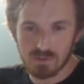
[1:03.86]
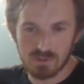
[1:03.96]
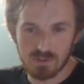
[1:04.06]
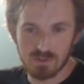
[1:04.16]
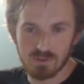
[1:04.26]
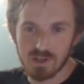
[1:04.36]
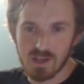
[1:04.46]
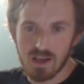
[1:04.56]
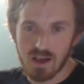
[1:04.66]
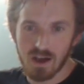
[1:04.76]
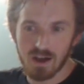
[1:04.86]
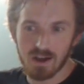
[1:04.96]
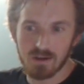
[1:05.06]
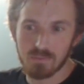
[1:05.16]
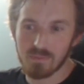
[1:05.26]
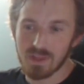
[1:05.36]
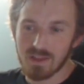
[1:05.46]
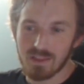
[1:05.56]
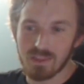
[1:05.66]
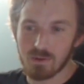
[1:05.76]
do,
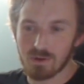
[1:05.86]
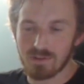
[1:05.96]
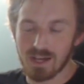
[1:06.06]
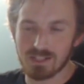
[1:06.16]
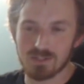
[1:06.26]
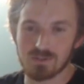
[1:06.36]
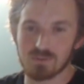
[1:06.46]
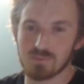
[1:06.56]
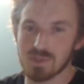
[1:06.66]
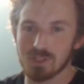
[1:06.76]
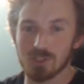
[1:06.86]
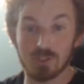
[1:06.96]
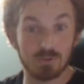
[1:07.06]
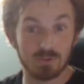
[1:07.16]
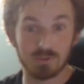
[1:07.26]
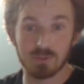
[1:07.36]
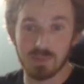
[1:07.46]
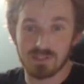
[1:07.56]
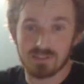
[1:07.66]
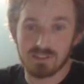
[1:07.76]
they would have had to been huge.
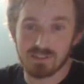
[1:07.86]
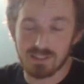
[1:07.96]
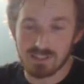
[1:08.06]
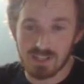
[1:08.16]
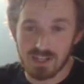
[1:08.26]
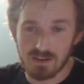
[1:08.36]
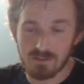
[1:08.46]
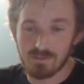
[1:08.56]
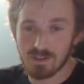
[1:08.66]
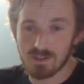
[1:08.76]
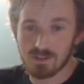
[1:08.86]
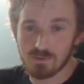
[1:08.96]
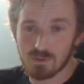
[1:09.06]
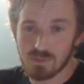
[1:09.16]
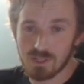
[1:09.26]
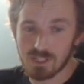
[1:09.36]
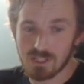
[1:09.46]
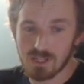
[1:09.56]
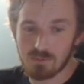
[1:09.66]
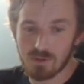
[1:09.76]
Basically the entire vehicle would
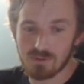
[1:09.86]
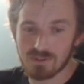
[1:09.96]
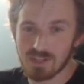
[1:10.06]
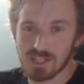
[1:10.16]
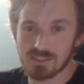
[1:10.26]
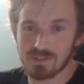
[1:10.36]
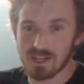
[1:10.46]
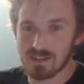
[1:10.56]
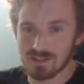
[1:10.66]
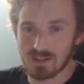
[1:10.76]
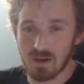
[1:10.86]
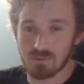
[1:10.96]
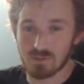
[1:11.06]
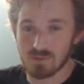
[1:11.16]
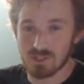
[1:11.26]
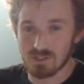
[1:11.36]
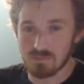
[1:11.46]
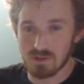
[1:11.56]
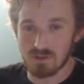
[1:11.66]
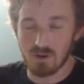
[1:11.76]
be about the size of a helicopter, which is a
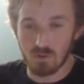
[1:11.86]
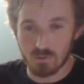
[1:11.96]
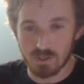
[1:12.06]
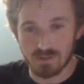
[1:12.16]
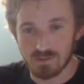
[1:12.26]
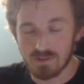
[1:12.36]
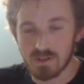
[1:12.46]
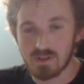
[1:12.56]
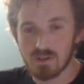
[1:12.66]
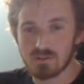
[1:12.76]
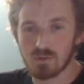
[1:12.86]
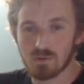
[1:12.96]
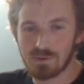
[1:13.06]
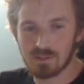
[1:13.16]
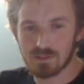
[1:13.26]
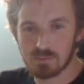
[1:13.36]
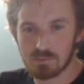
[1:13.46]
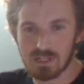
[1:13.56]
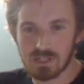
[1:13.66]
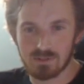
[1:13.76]
bit overkill. So when we learned
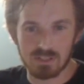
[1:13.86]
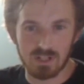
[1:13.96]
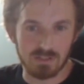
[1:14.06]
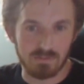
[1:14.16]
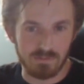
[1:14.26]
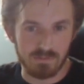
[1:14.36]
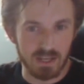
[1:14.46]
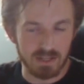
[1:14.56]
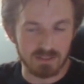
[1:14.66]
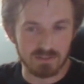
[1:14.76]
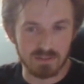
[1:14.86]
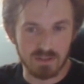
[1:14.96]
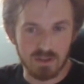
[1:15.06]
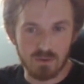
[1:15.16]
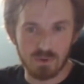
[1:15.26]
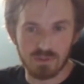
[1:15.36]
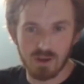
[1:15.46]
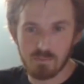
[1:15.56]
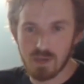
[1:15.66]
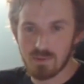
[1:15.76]
about electric ducted fans, we
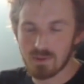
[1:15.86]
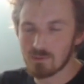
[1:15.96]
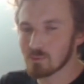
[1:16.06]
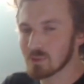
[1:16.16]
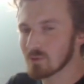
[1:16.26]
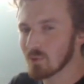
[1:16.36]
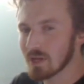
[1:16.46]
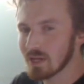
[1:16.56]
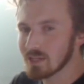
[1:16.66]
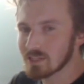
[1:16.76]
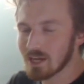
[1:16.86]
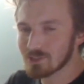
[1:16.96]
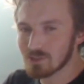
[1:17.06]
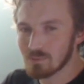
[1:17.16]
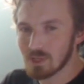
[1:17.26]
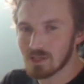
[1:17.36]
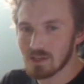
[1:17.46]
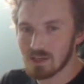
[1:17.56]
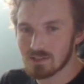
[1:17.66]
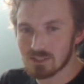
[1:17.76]
thought maybe there would be a way to actually
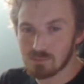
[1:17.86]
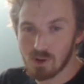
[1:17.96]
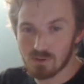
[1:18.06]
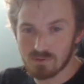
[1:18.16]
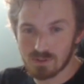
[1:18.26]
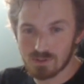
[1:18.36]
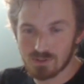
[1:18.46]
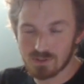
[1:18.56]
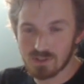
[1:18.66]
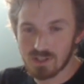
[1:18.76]
make a smaller version